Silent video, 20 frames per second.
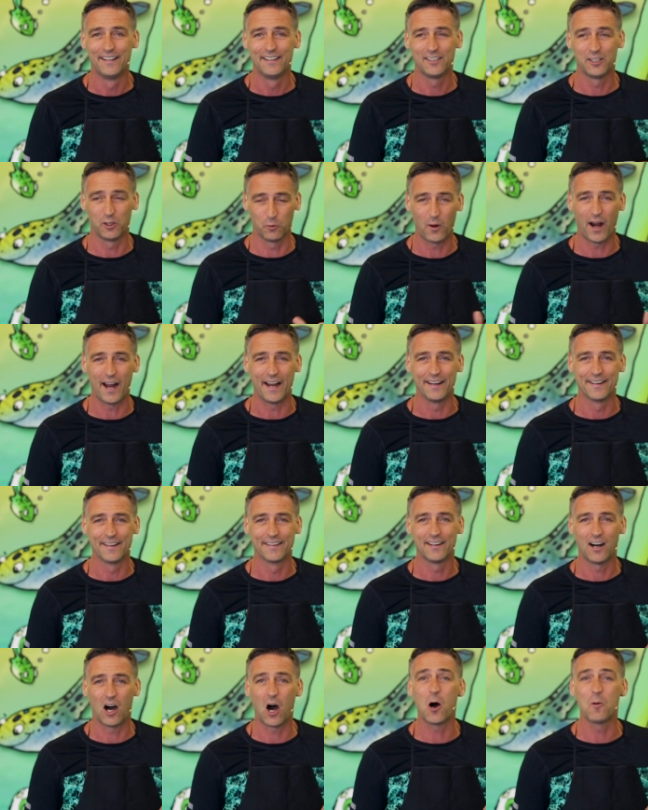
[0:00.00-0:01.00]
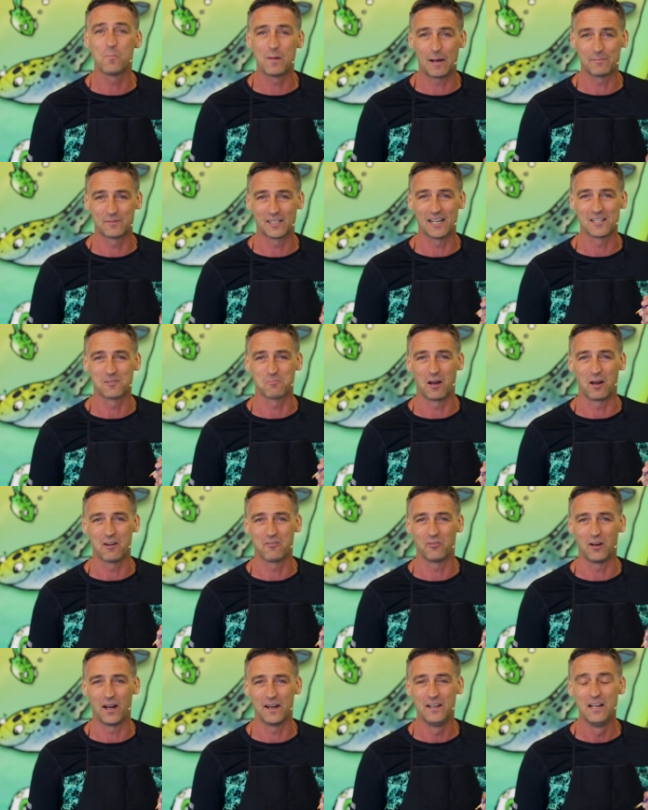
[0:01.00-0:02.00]
You're right. All baptized, my
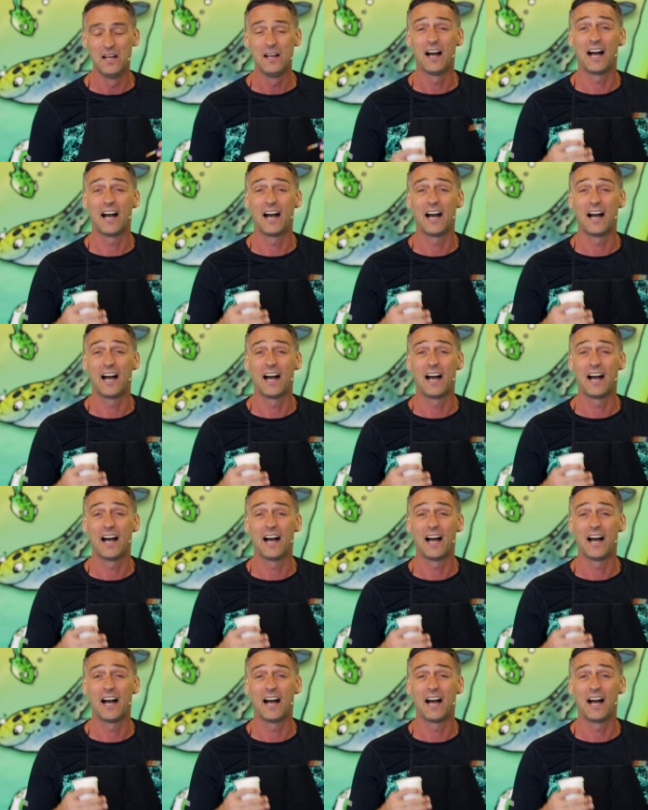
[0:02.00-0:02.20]
friend.